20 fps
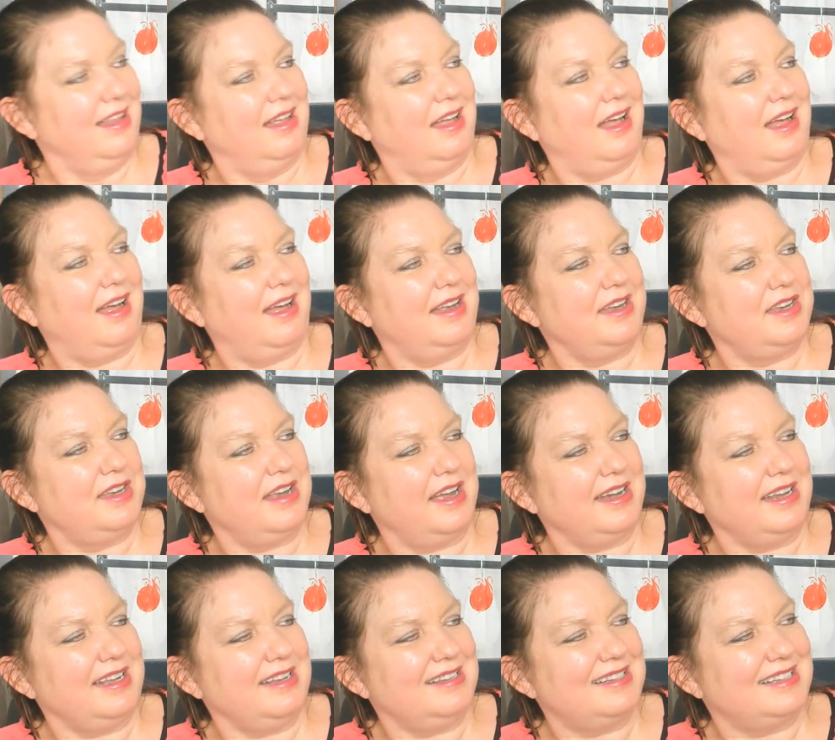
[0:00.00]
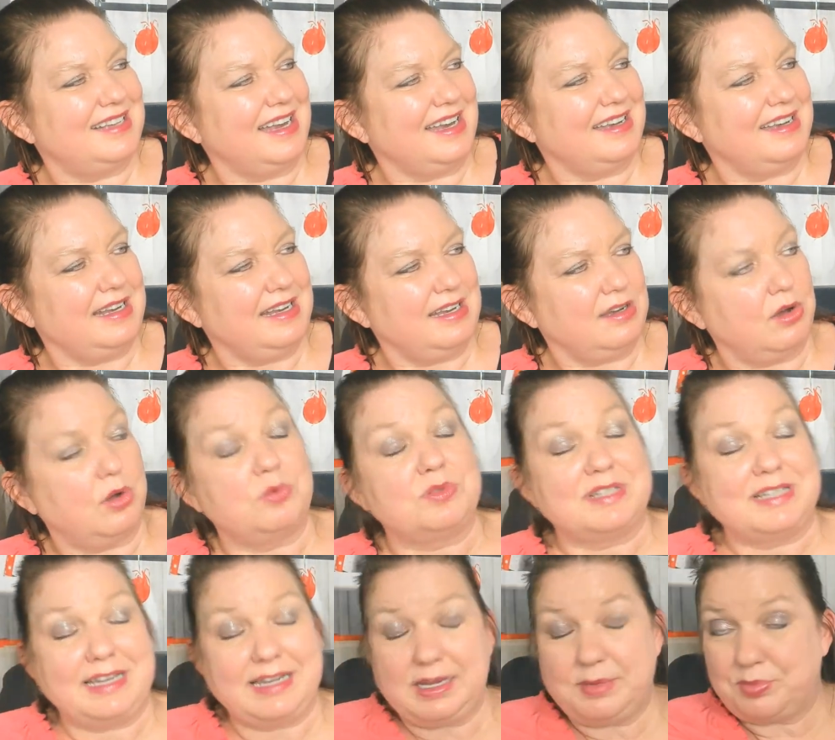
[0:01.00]
Nutty Sandy, oh,
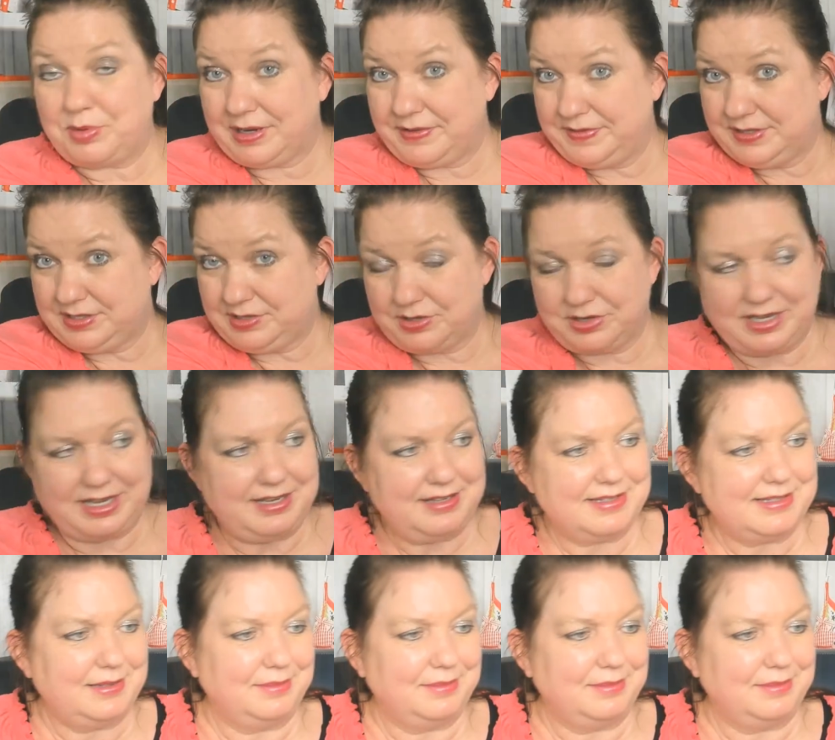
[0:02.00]
seedy breakfast cookies.